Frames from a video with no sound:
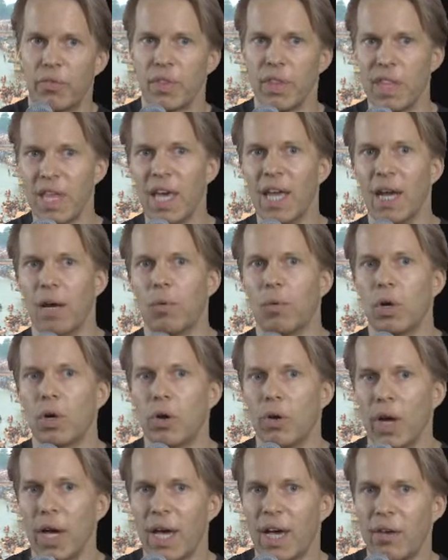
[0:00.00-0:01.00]
then I will
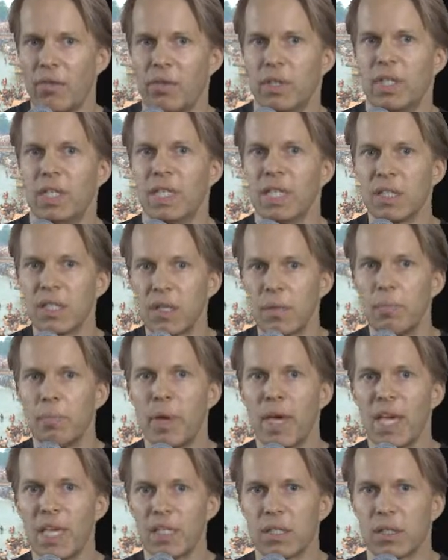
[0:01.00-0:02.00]
go to heaven, is the
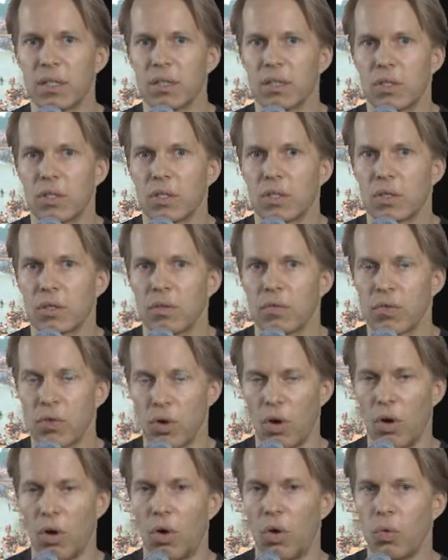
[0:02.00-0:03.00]
basis
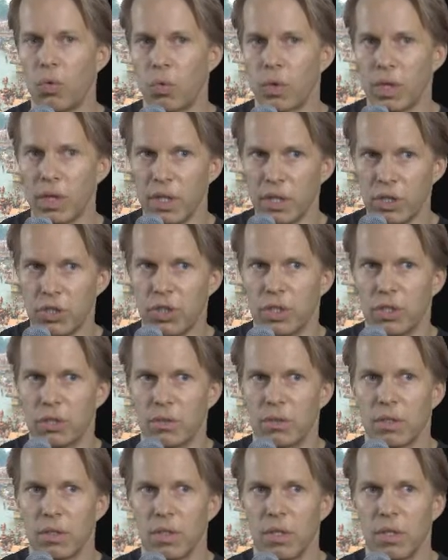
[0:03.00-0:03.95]
for all religion.